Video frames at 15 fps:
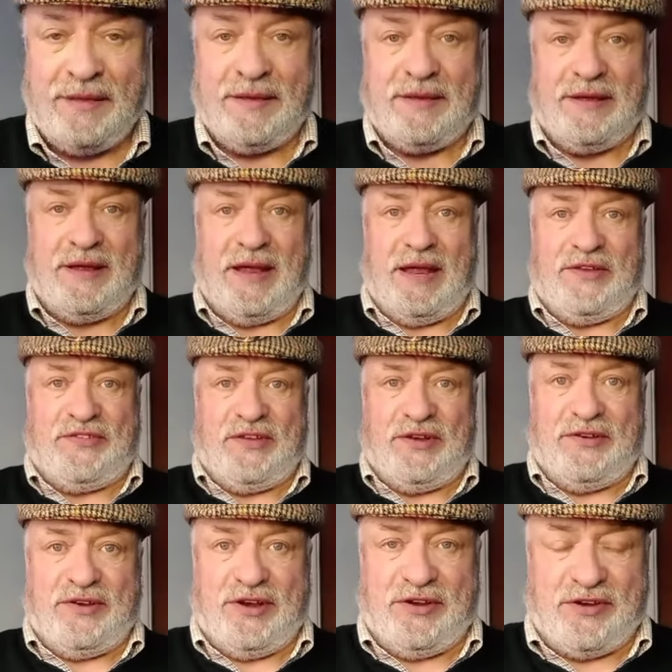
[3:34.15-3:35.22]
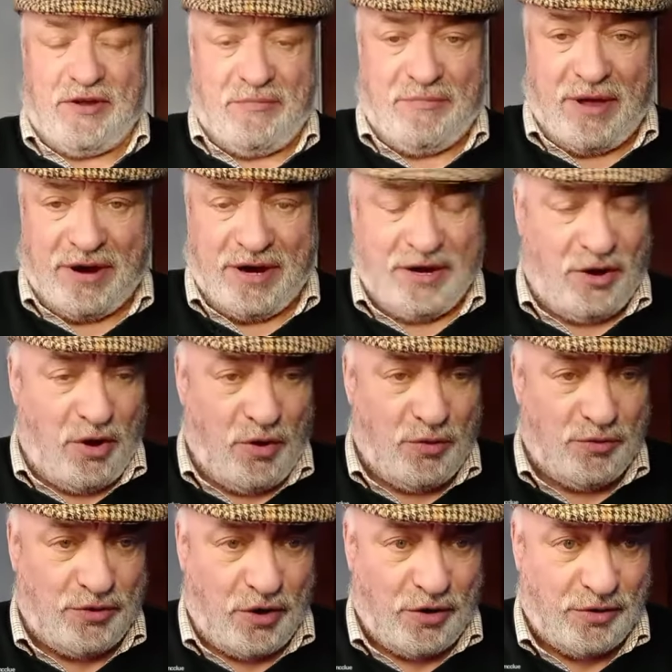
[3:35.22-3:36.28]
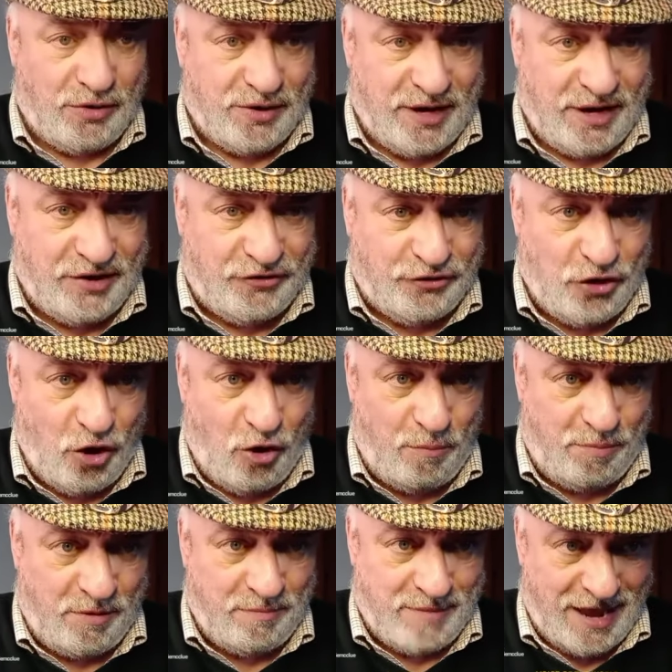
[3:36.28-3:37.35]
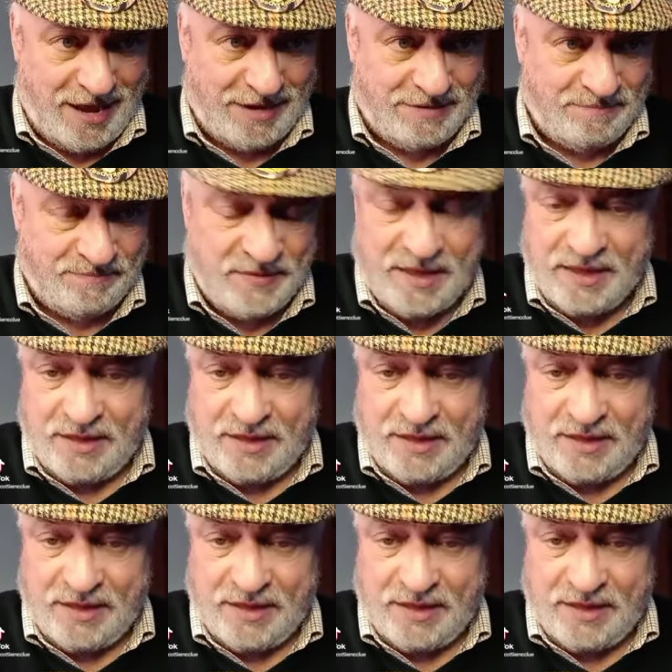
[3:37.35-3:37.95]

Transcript: Yes, indeed. Murray O'Donnell, a top man.